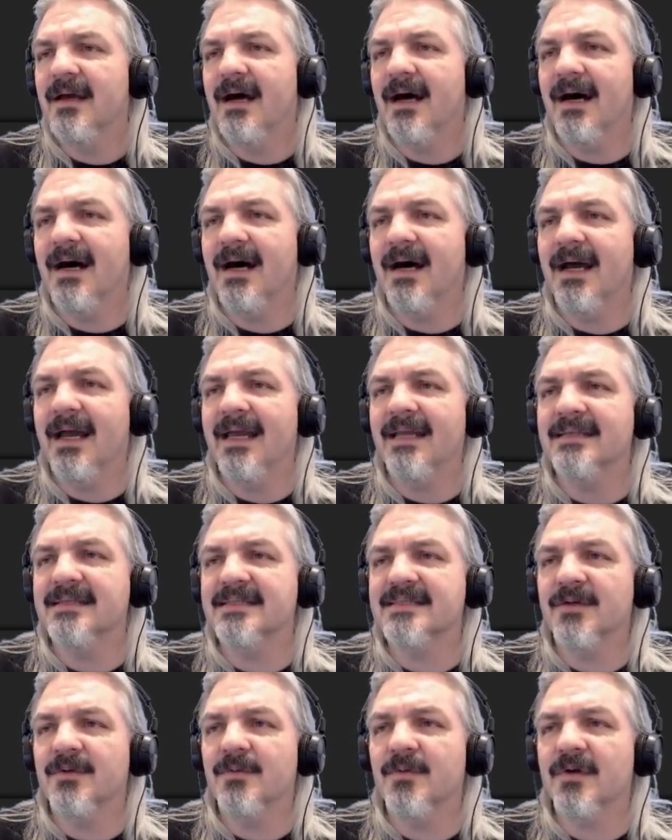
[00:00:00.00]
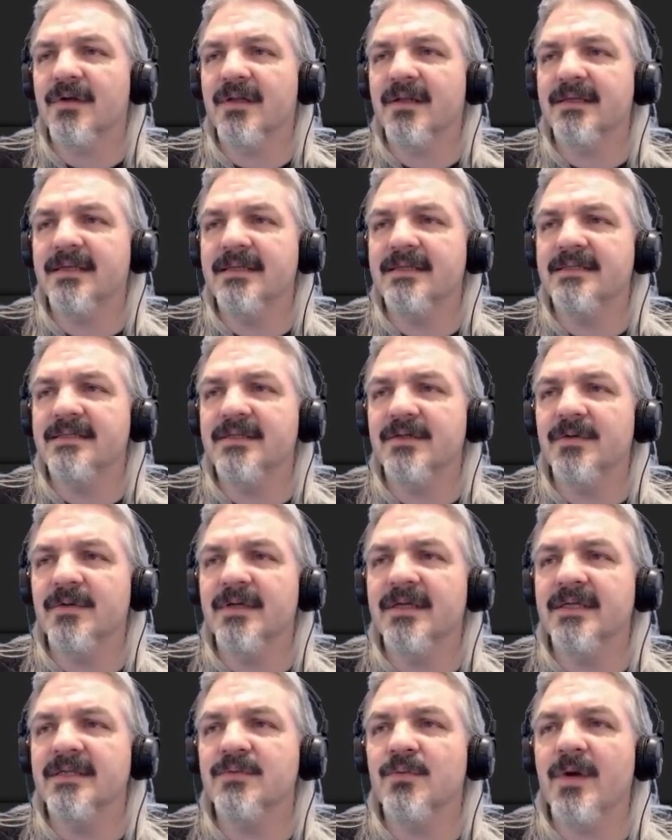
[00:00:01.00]
And so what I need to do
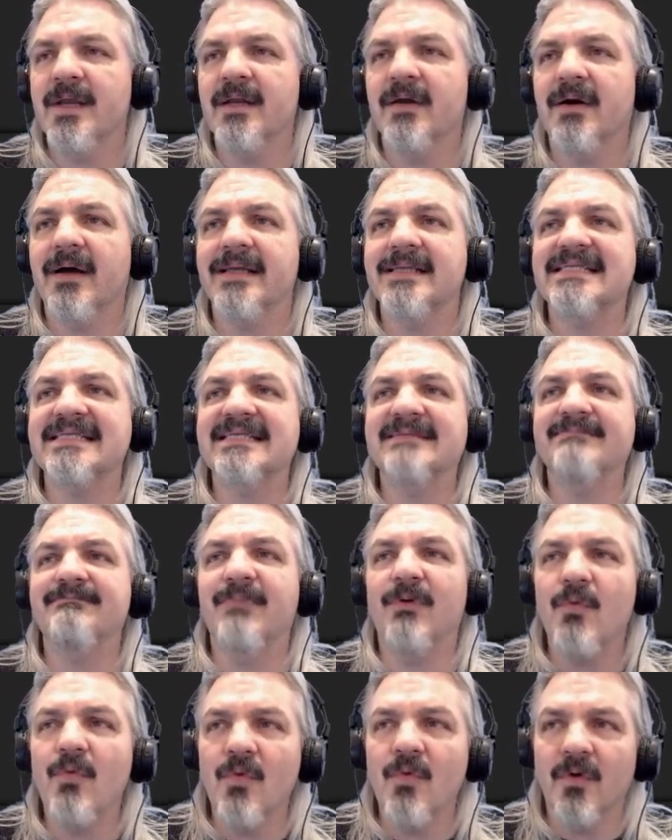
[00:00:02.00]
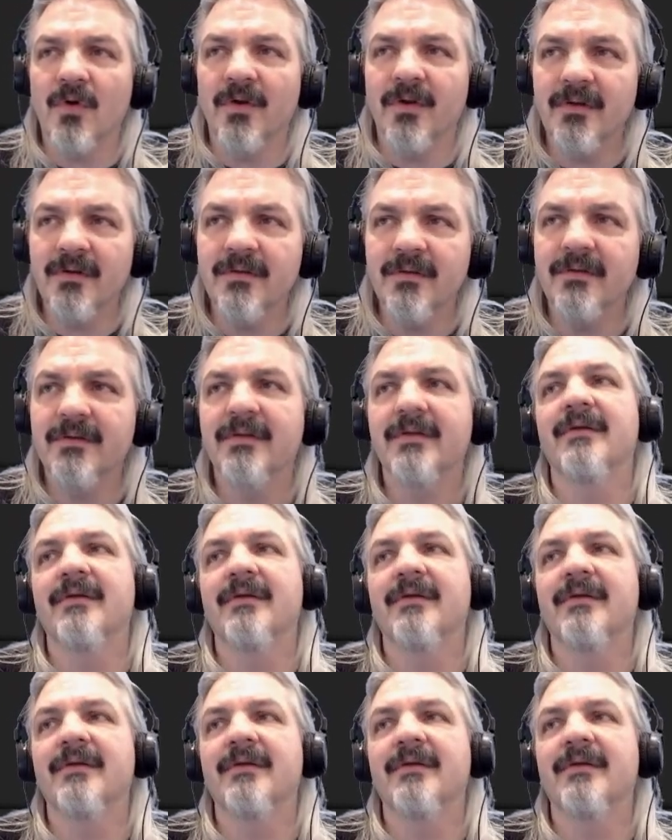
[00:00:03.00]
is when I spawn